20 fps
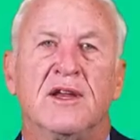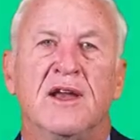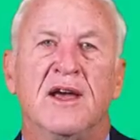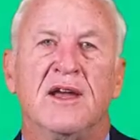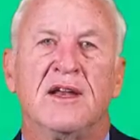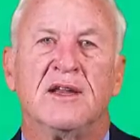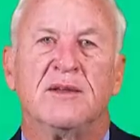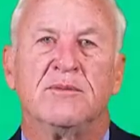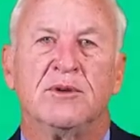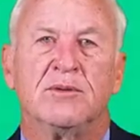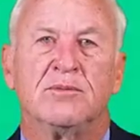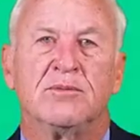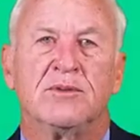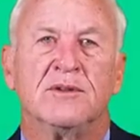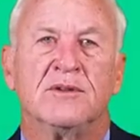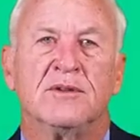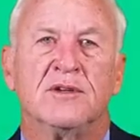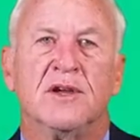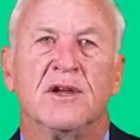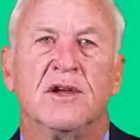early
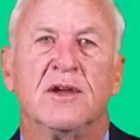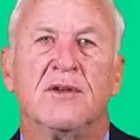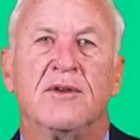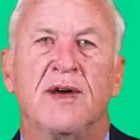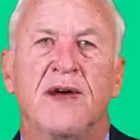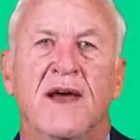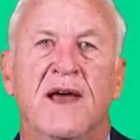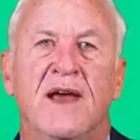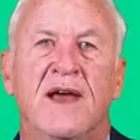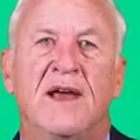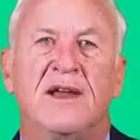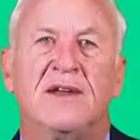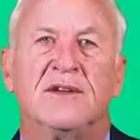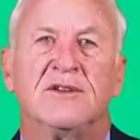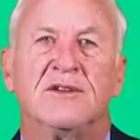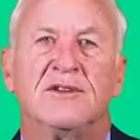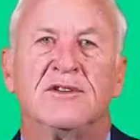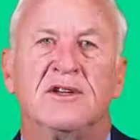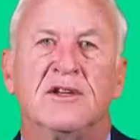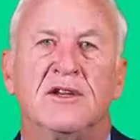blueprint for
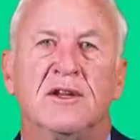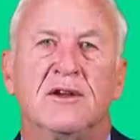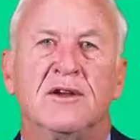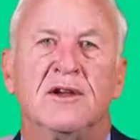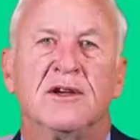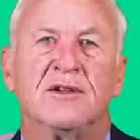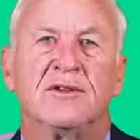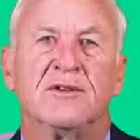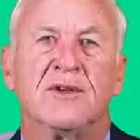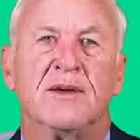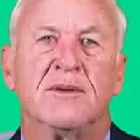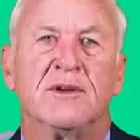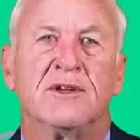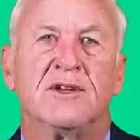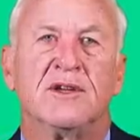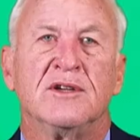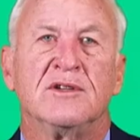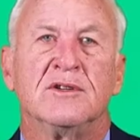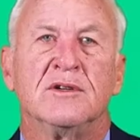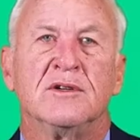AI-assisted logo
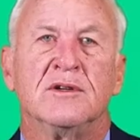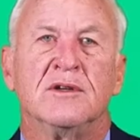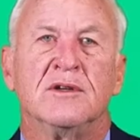experimentation.